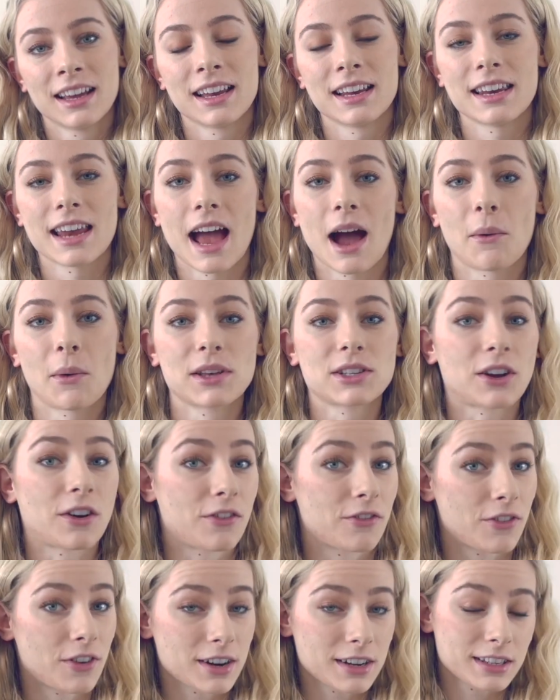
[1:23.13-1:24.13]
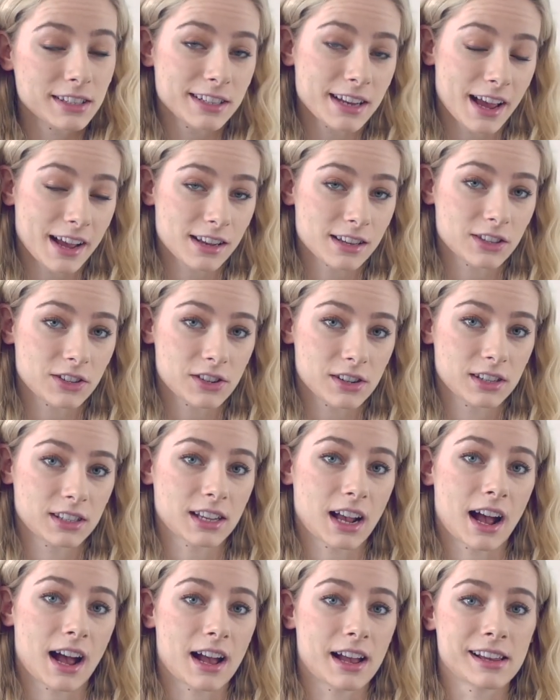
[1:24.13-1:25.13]
Now as our first
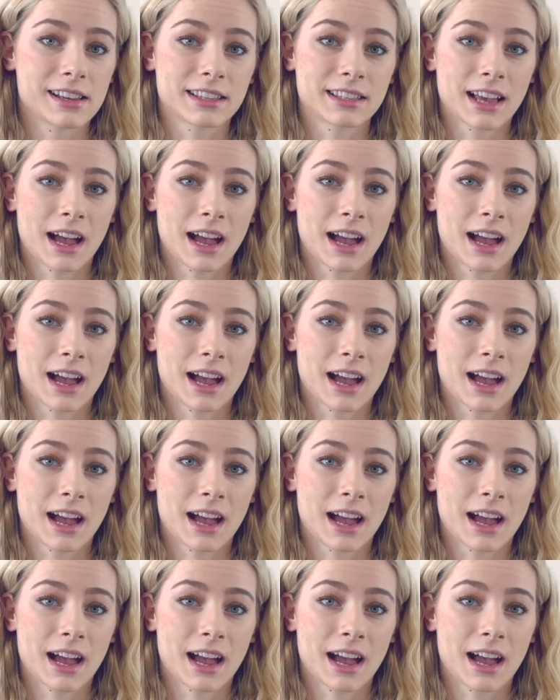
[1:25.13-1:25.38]
exercise,